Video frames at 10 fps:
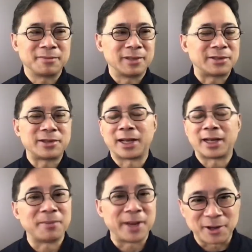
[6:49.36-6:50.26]
let's take a
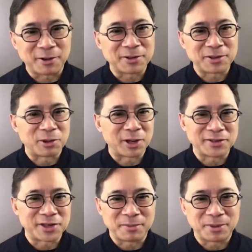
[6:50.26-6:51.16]
tomato as a great
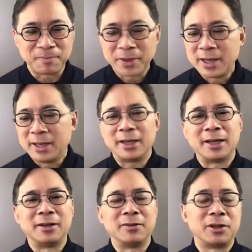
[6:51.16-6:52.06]
example.
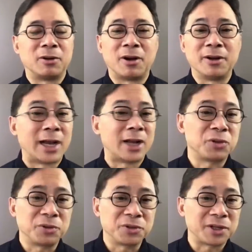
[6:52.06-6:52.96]
There are
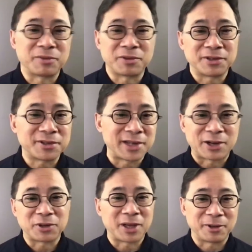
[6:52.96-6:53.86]
natural substances,
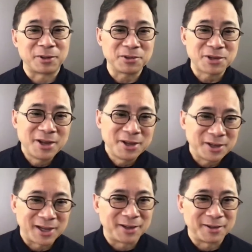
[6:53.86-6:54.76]
natural chemicals,
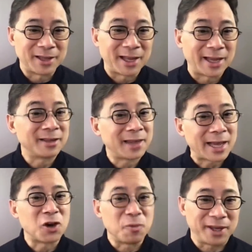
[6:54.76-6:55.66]
like
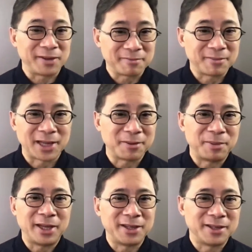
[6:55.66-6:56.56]
lycopene.
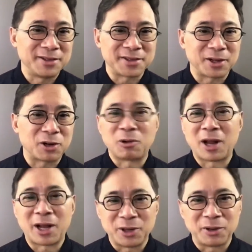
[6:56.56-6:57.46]
Lycopene is a
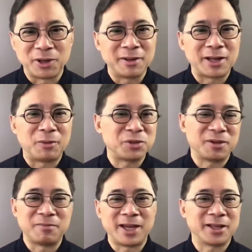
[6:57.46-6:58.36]
carotenoid. It helps
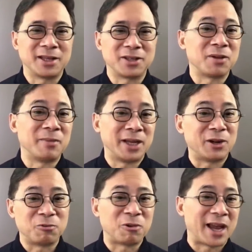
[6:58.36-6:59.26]
to make the
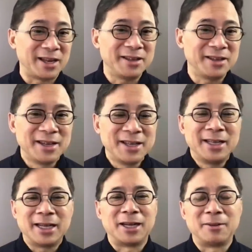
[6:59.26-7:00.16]
tomato red.
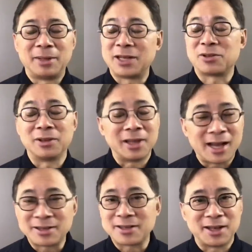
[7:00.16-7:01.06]
It has
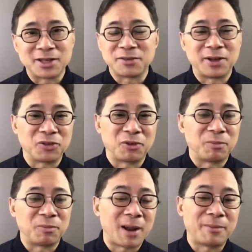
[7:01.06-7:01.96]
lots and lots of healthful
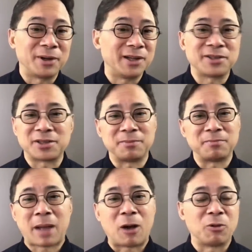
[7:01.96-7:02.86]
properties. It's a
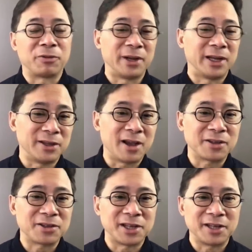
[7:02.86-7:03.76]
powerful
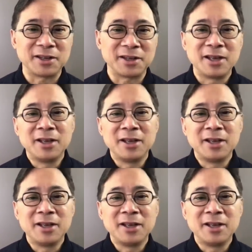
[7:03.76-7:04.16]
antioxidant.